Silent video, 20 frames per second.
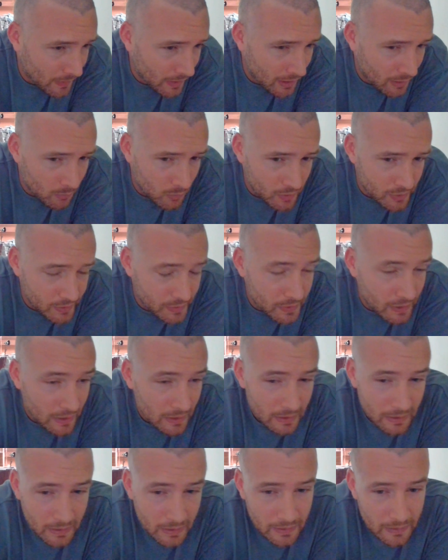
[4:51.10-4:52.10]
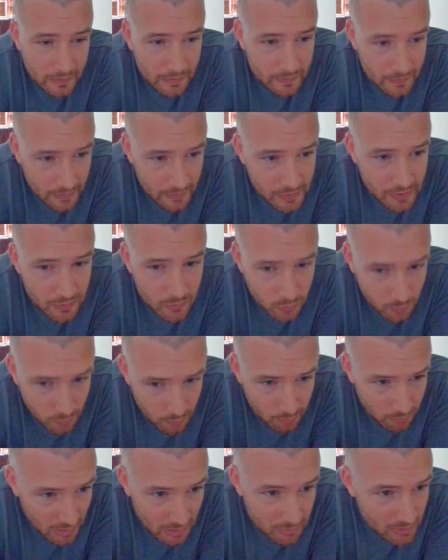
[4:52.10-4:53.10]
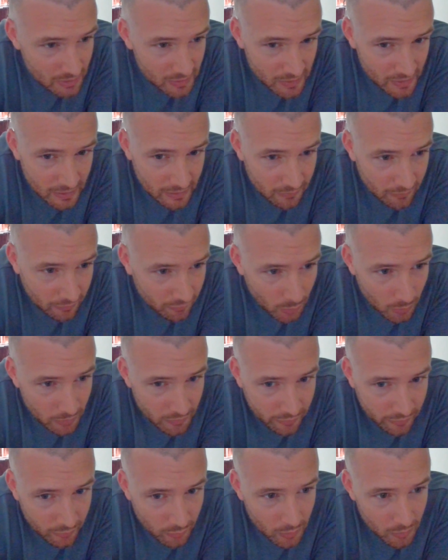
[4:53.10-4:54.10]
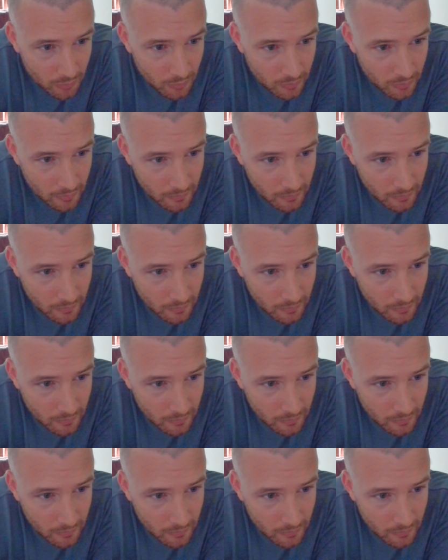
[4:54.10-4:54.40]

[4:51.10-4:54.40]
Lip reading: there was this is BBC through and through.